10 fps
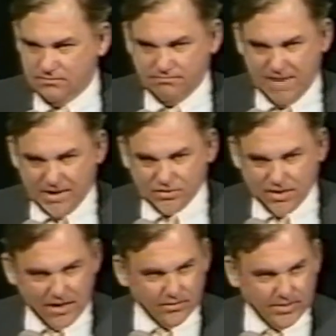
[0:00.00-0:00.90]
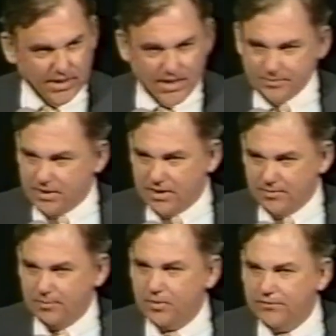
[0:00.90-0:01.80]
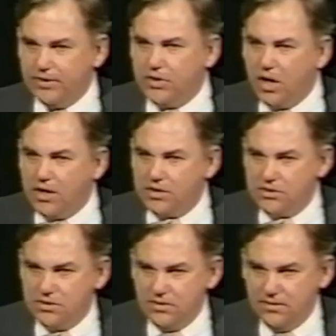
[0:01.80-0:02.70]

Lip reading: "Master, how do I become a perfect artist?"